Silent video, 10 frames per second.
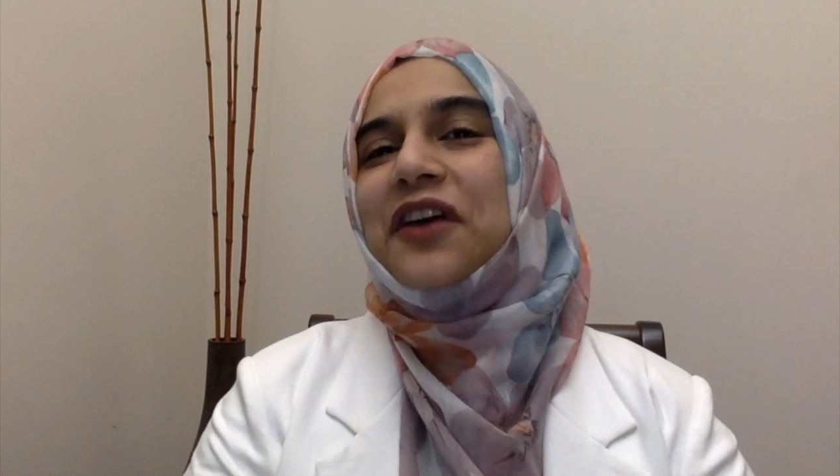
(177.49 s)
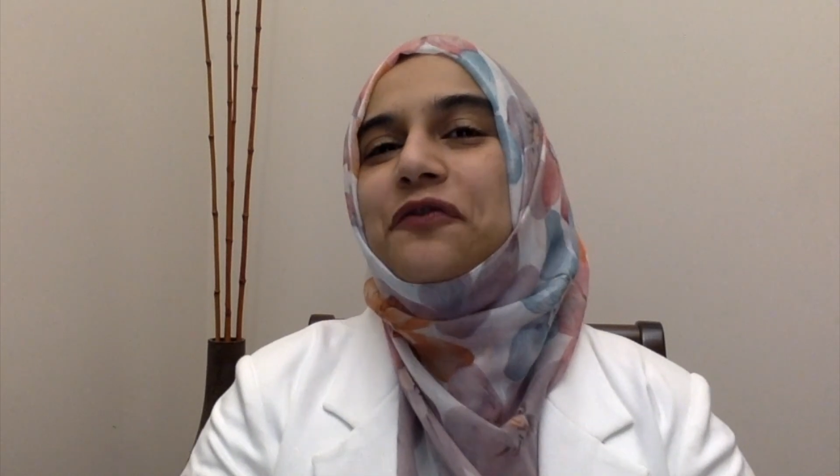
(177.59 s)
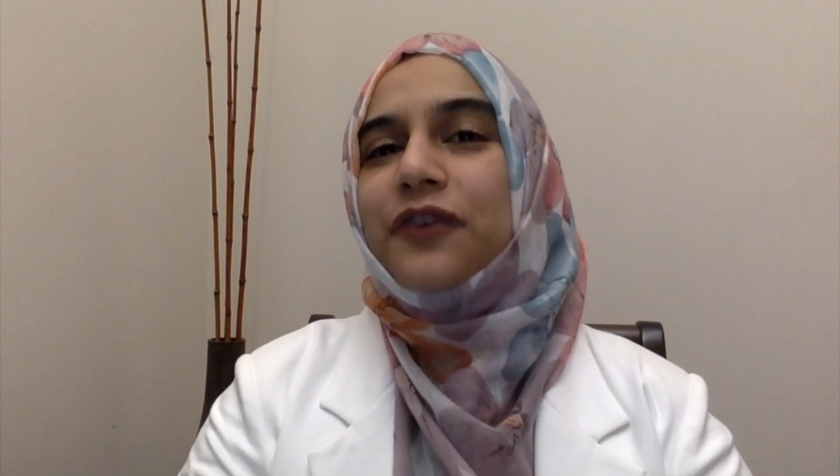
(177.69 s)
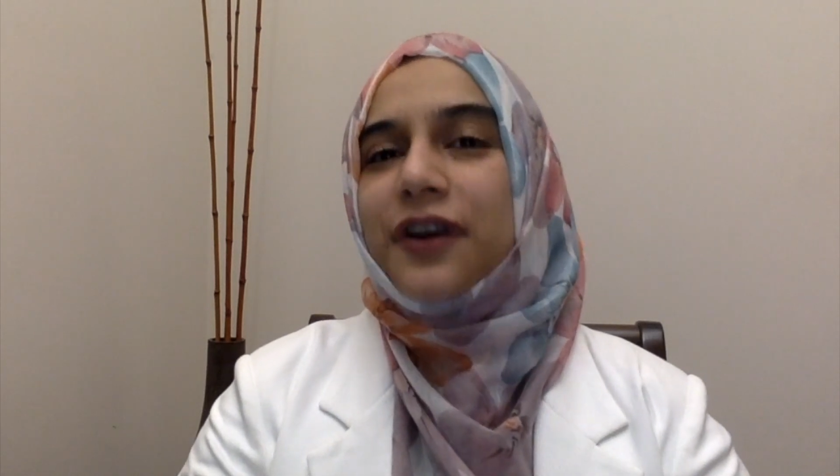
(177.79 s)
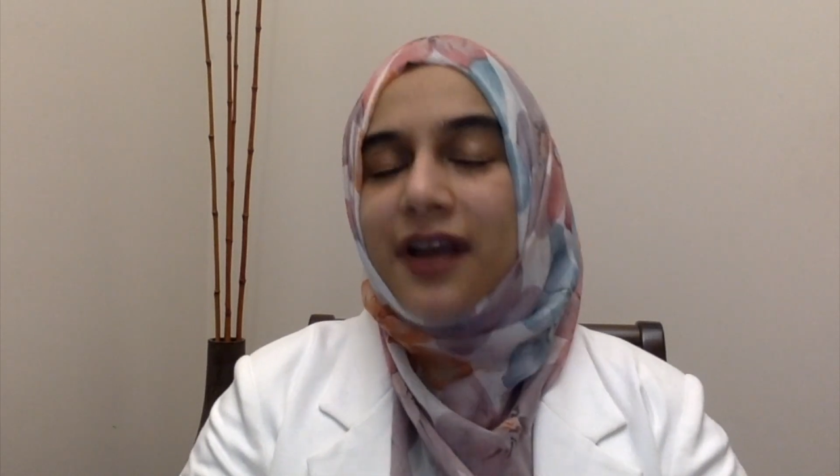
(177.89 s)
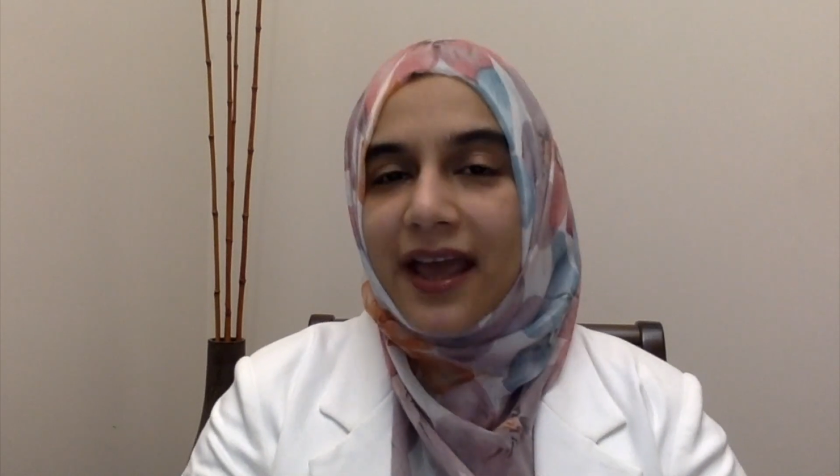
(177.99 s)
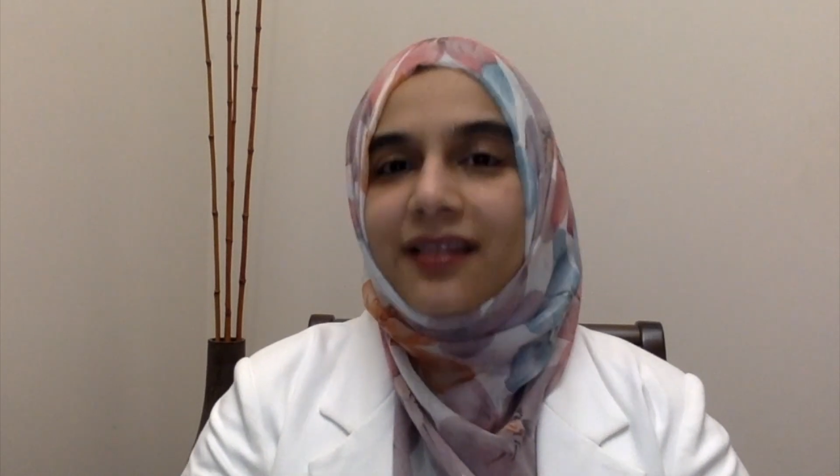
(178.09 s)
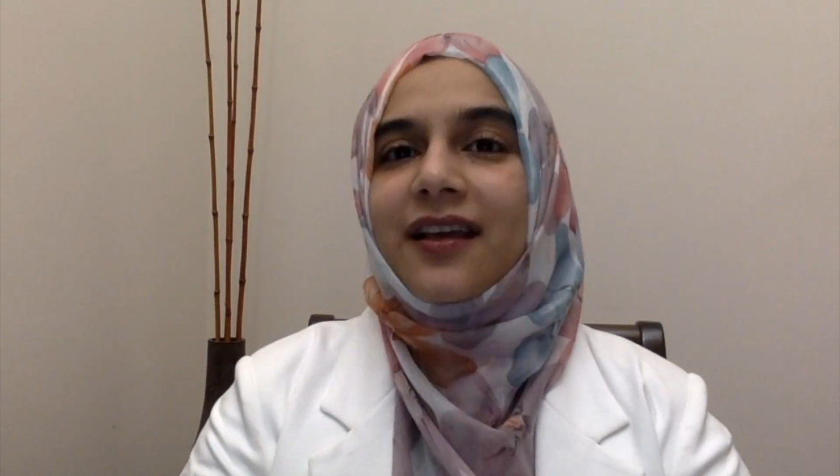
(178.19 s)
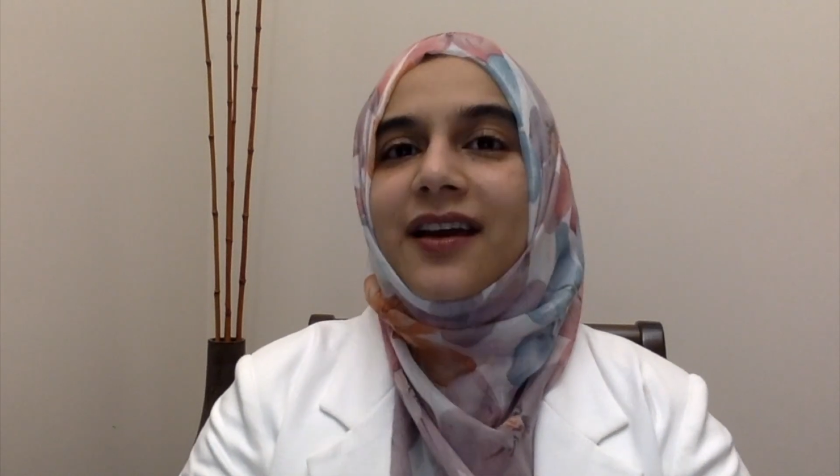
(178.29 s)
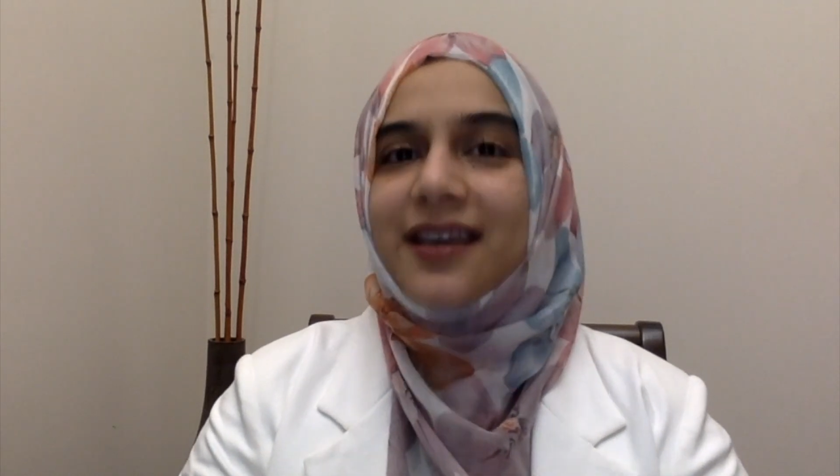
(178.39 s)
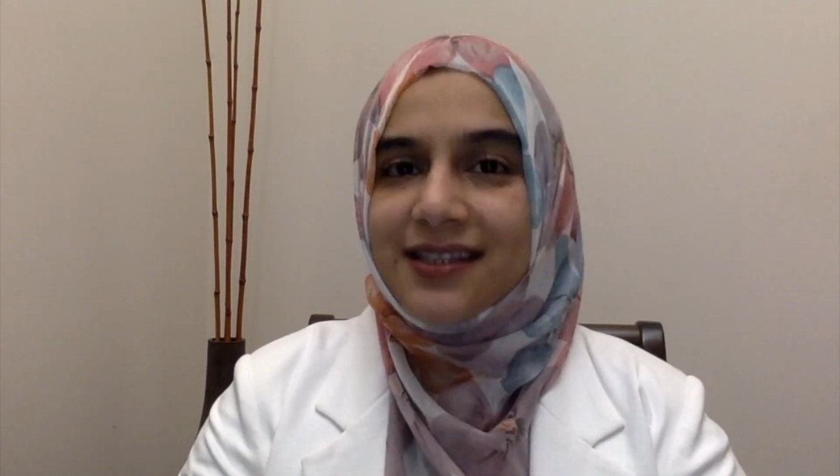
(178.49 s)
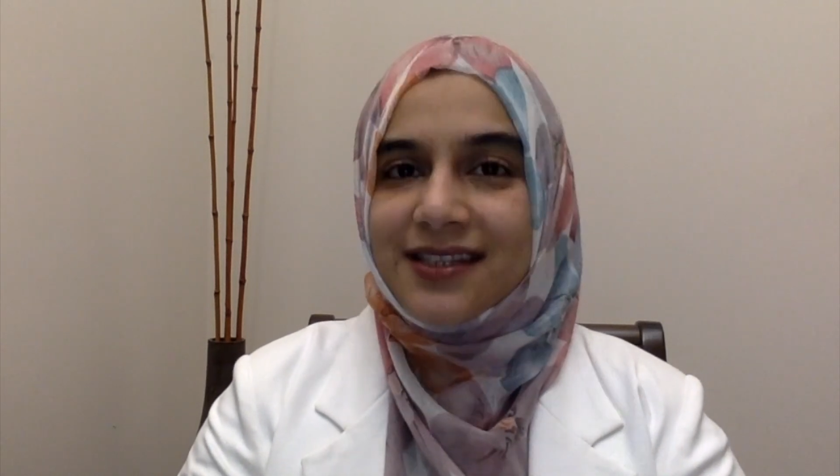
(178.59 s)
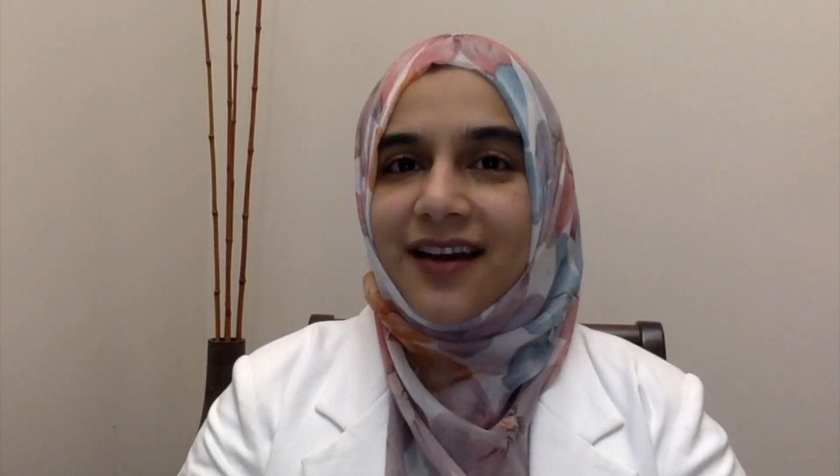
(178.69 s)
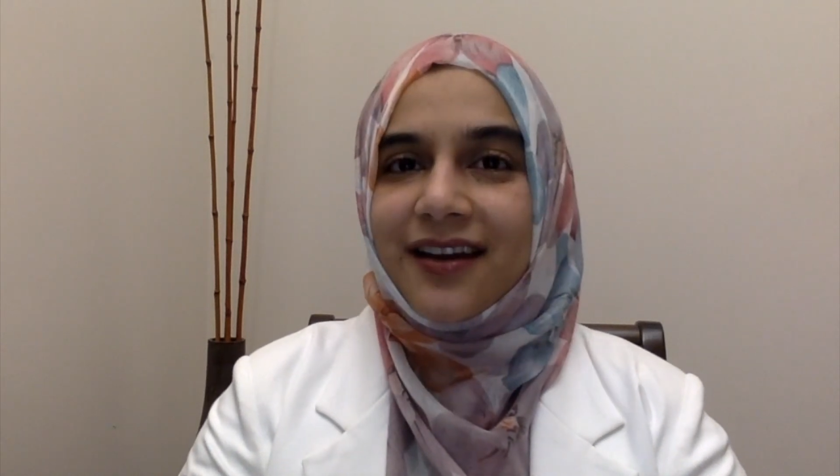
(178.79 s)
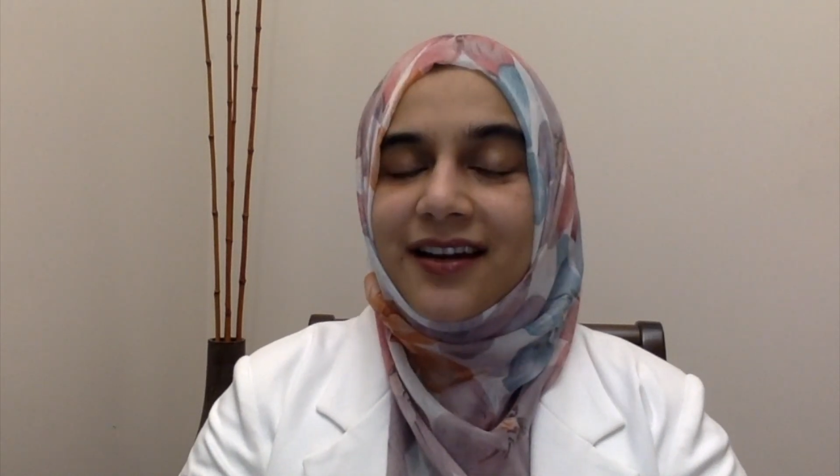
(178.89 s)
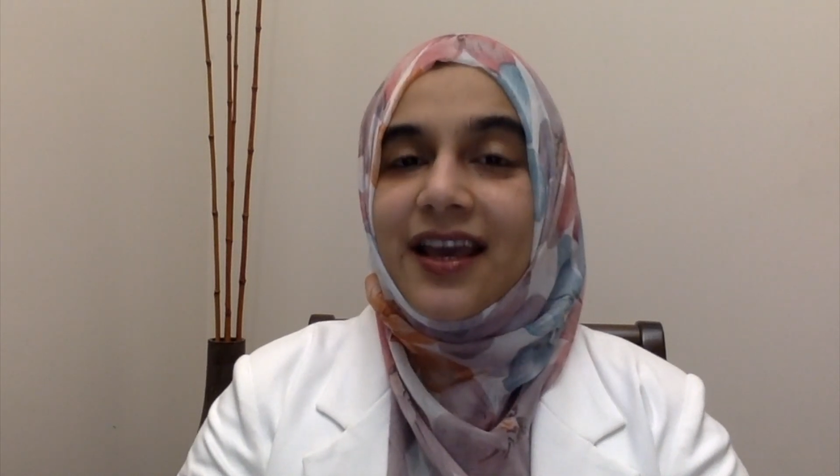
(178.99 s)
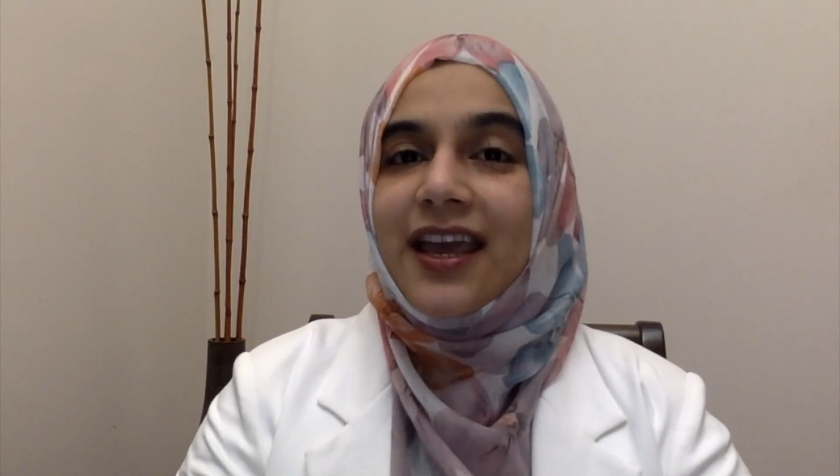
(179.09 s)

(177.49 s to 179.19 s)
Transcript: and forget the inside.